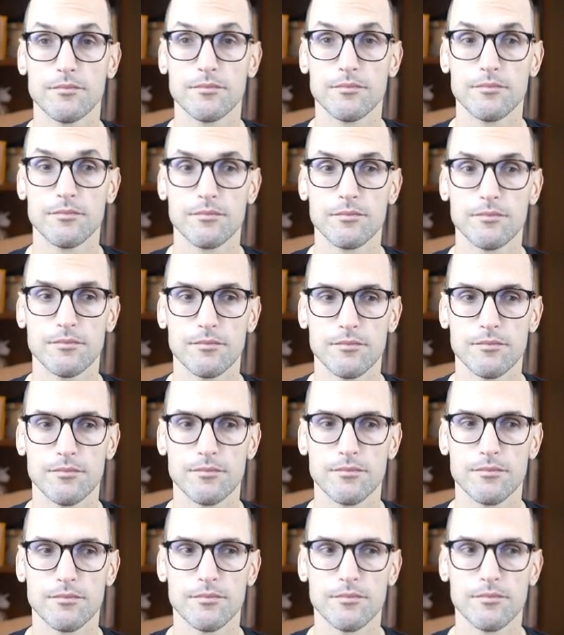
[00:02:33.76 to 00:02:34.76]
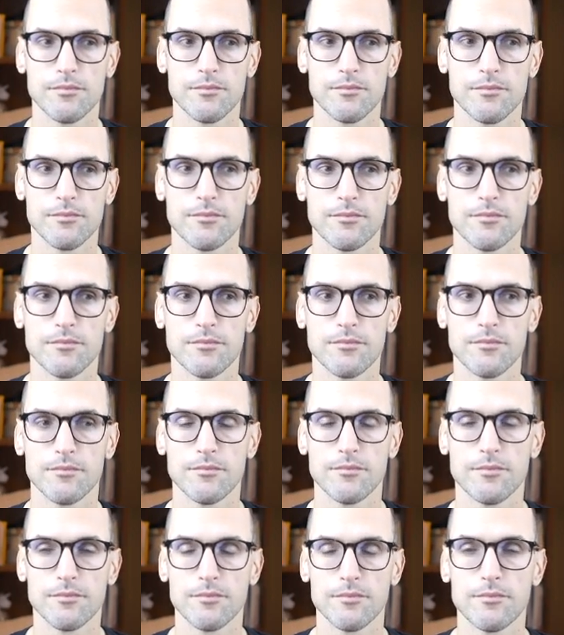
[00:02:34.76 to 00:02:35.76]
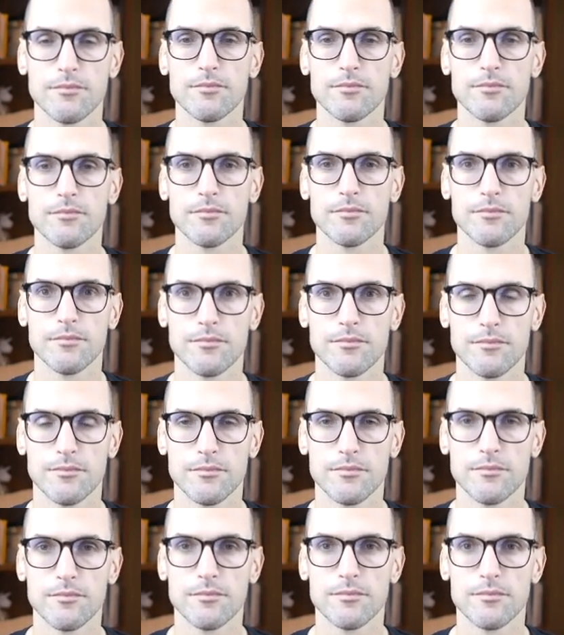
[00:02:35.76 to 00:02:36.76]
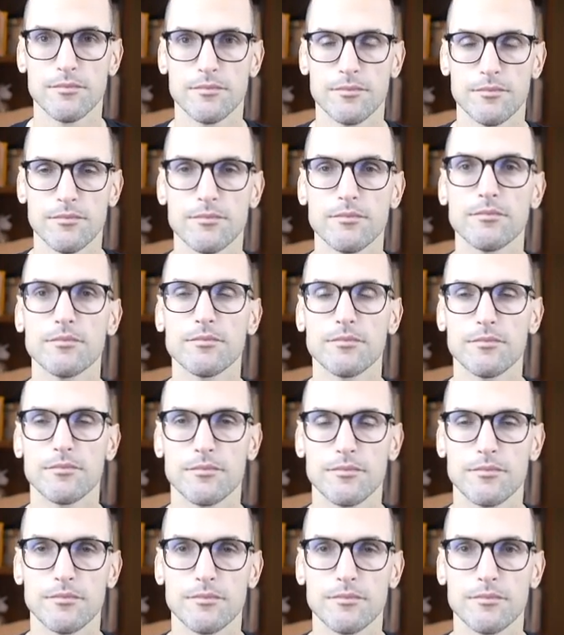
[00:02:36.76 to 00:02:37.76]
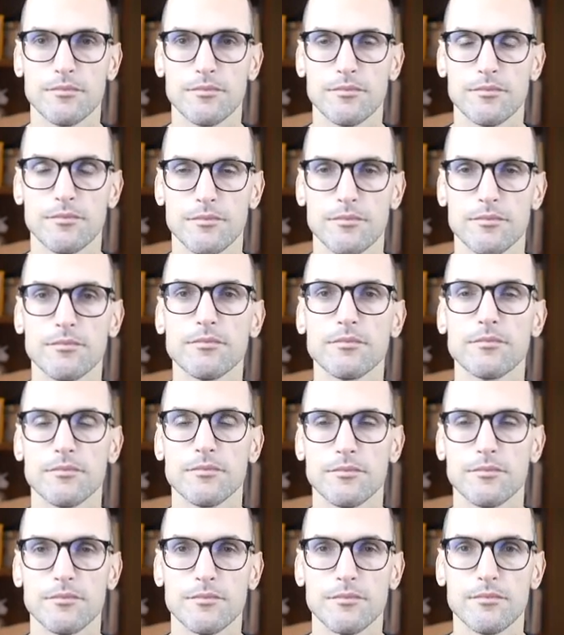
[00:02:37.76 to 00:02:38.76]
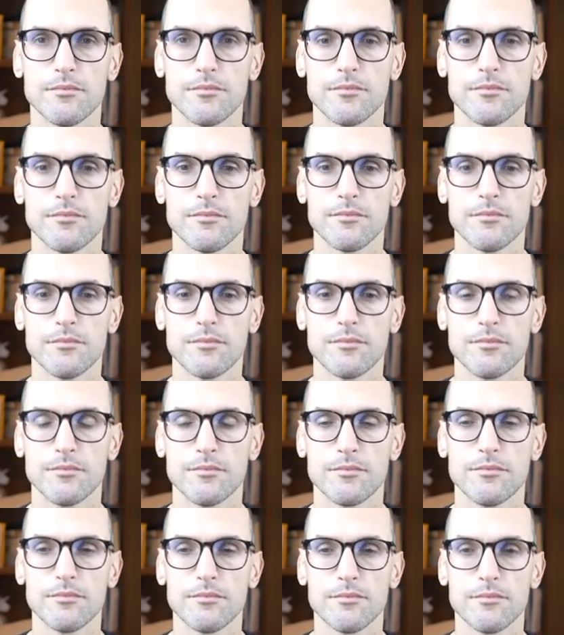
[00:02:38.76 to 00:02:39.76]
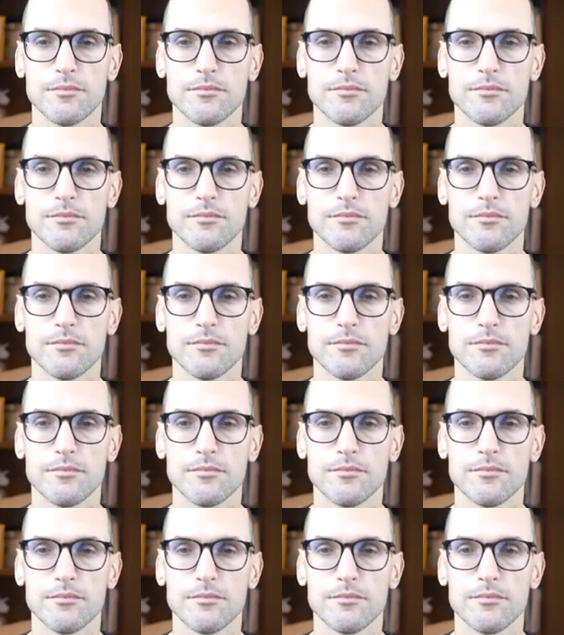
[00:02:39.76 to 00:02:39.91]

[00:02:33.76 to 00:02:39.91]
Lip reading: [no speech]